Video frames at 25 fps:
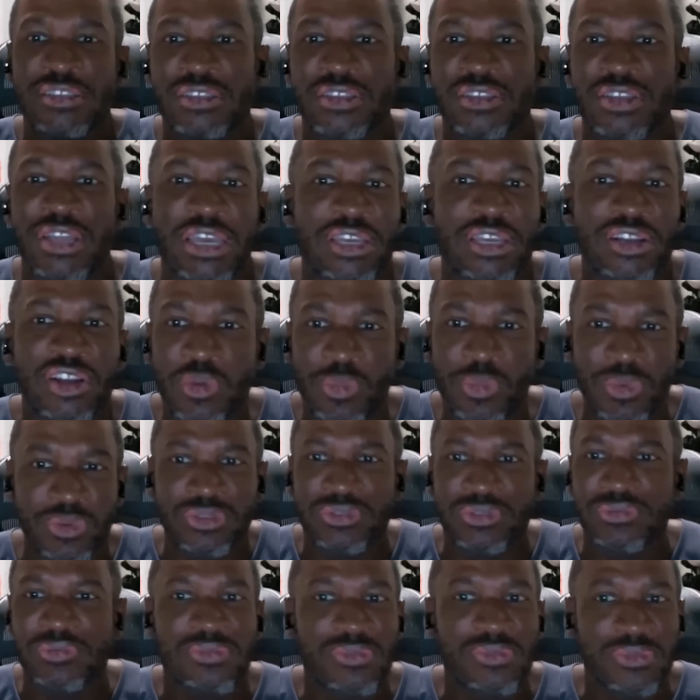And then I can
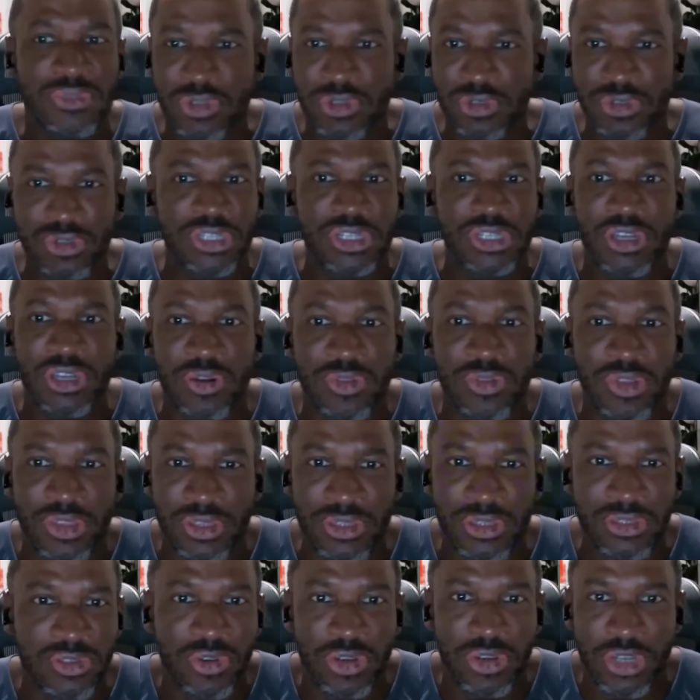almost certainly know that
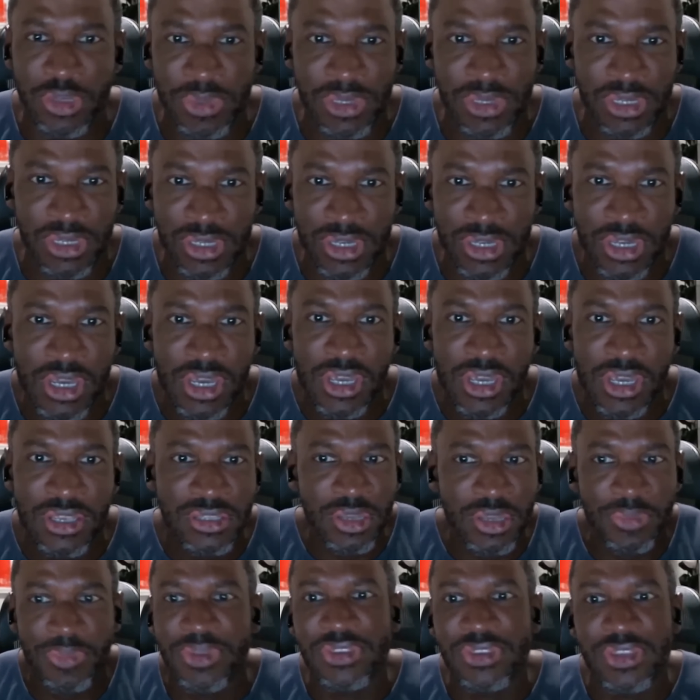there's going to be
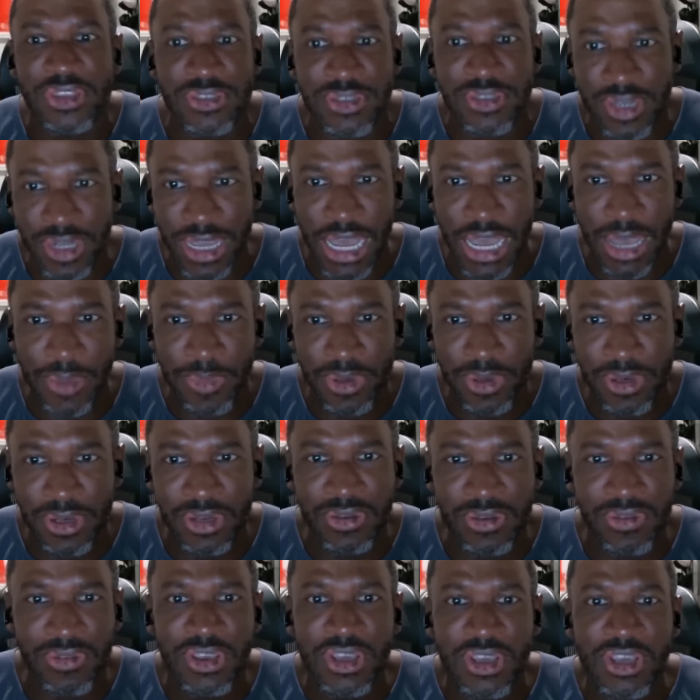something that's going to happen.
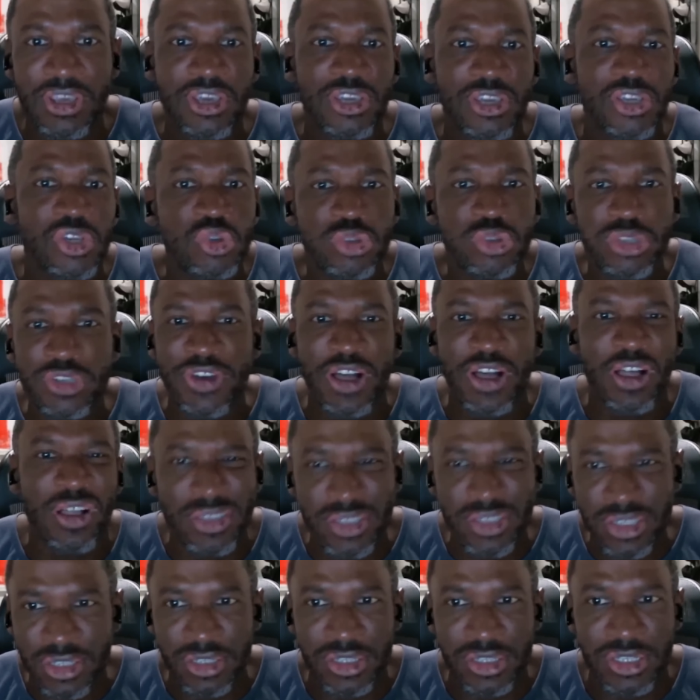And usually
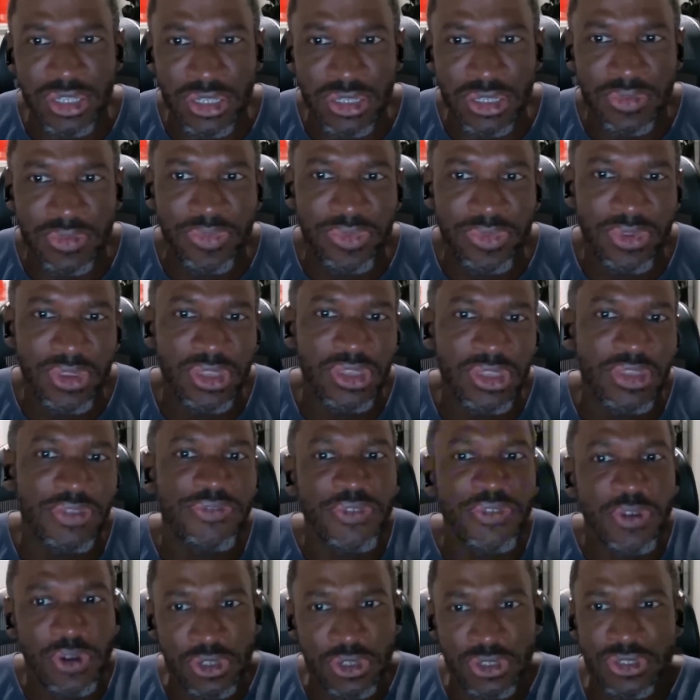volatility in the
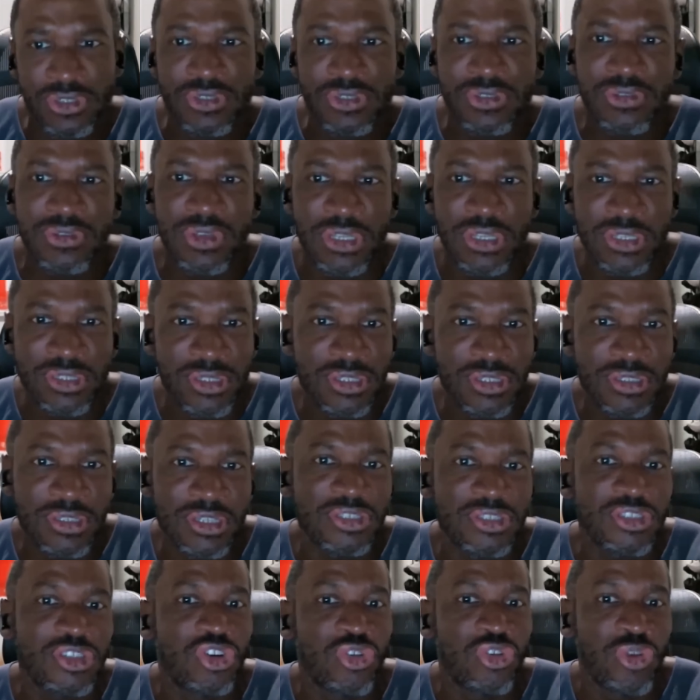first instance
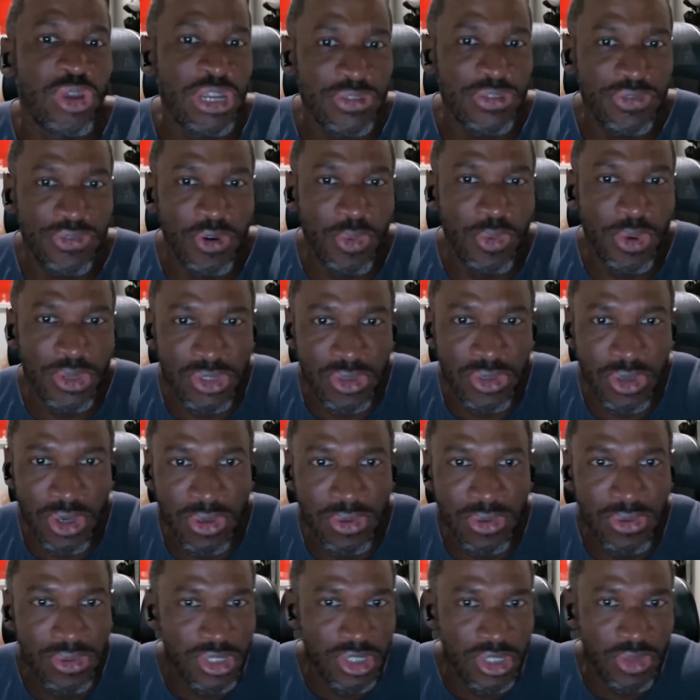isn't great for what you
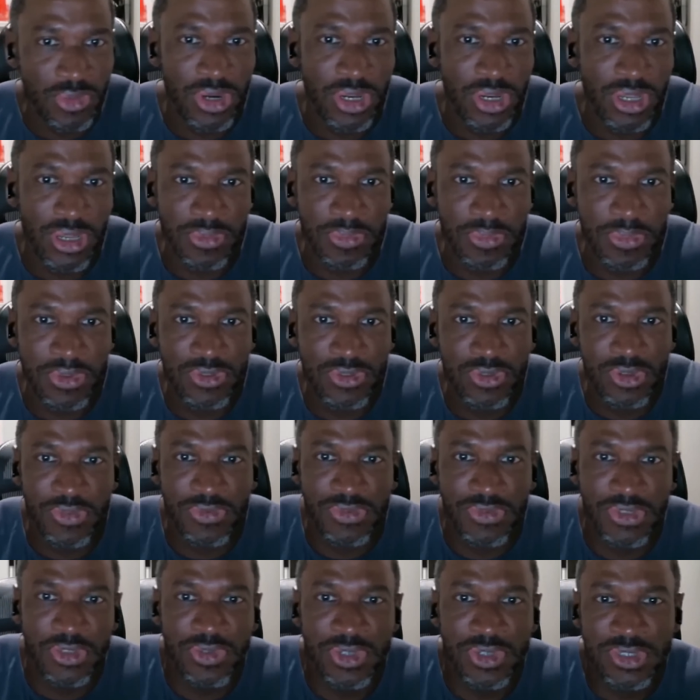own. So you want to be sort of
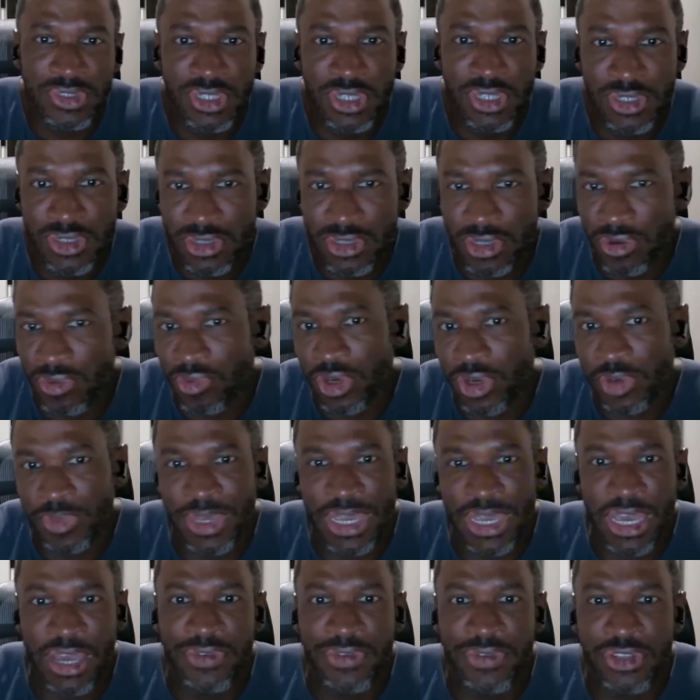de-risking. So what do we
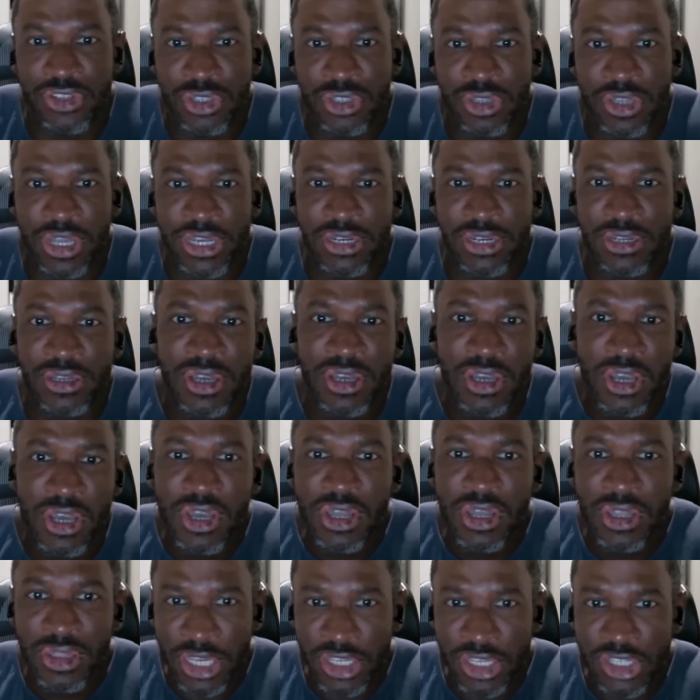have in late
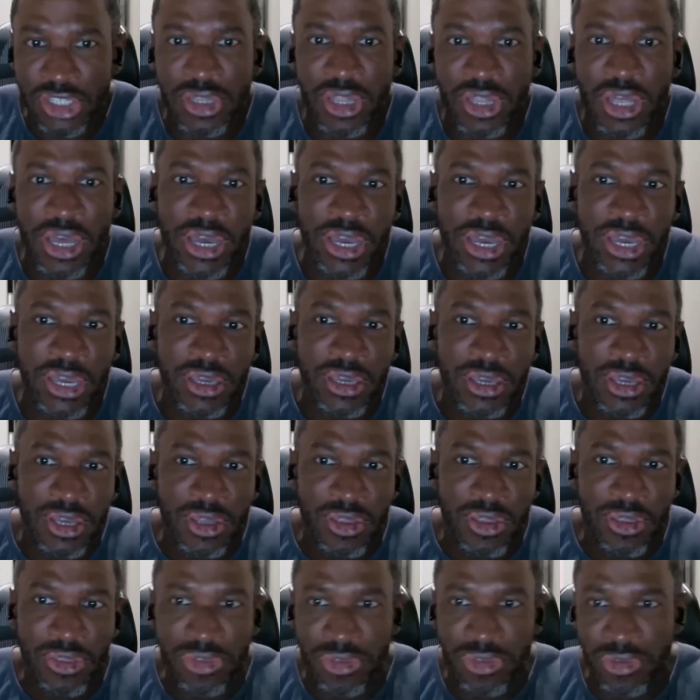July
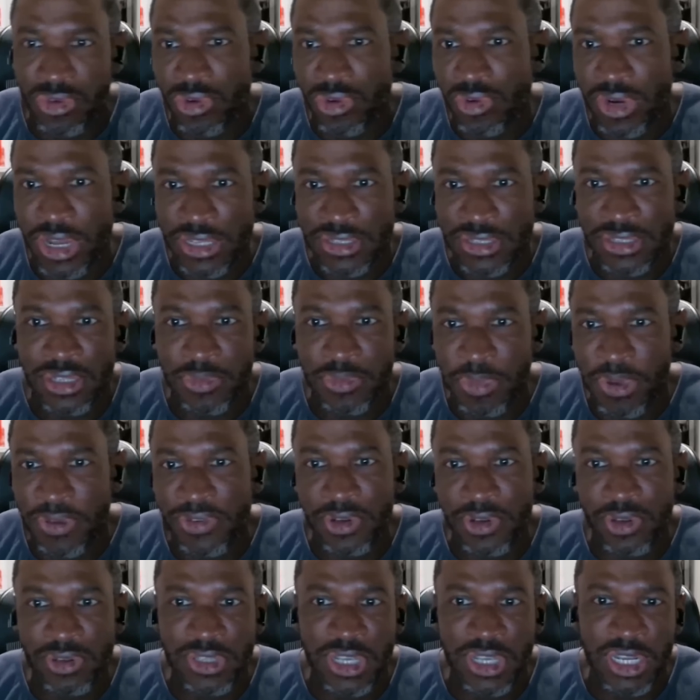through, and I say the
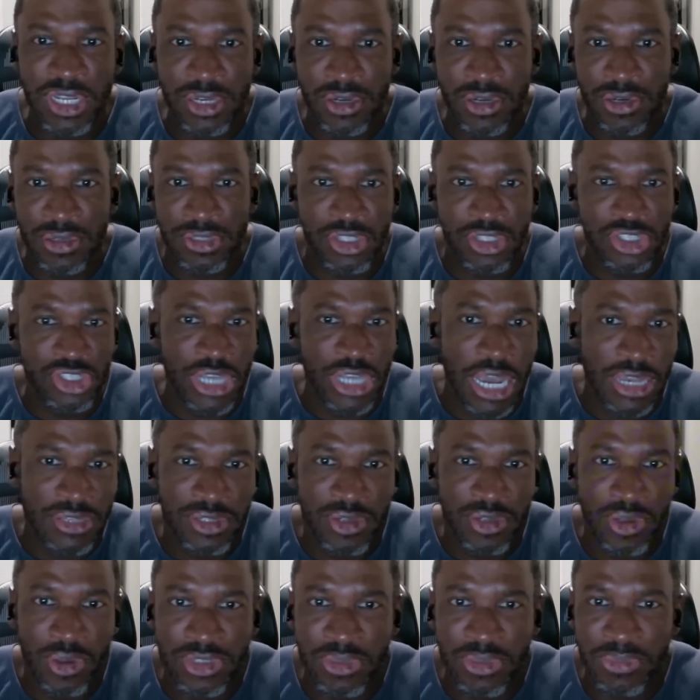pivotal date here is a
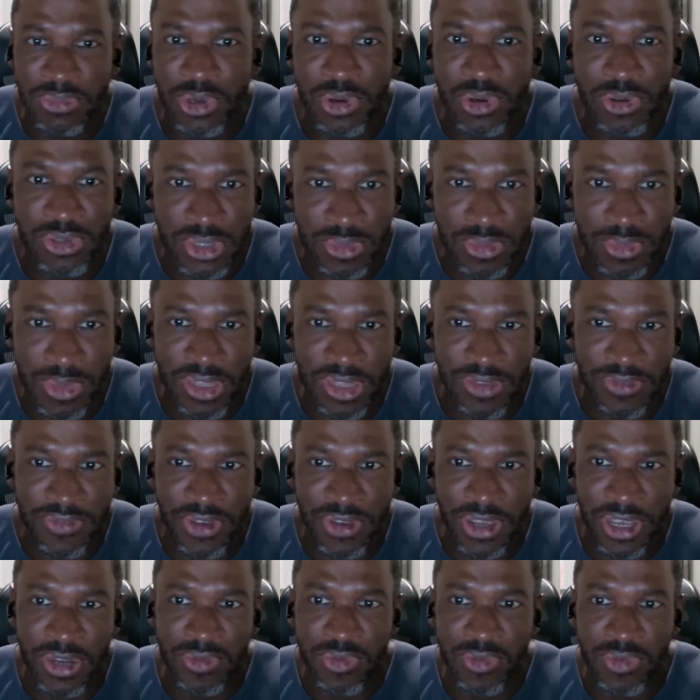Jackson Hole symposium by the
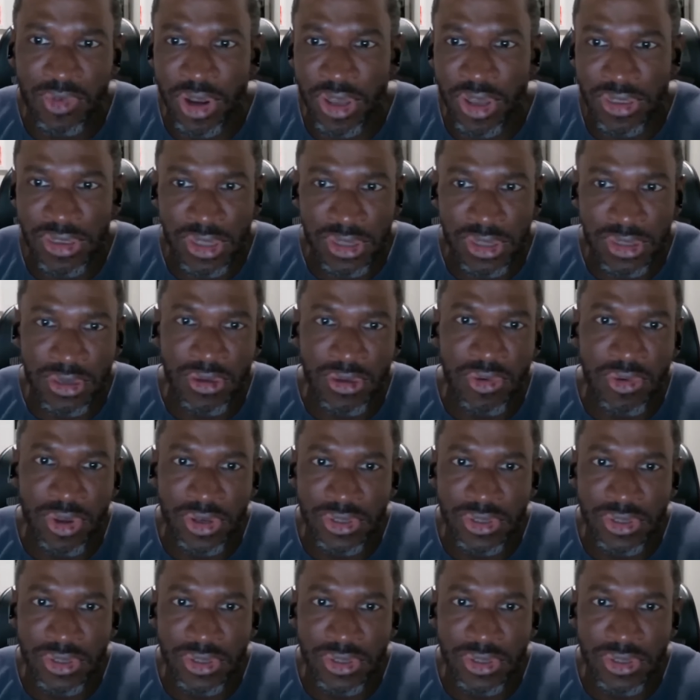Fed, where I think they're going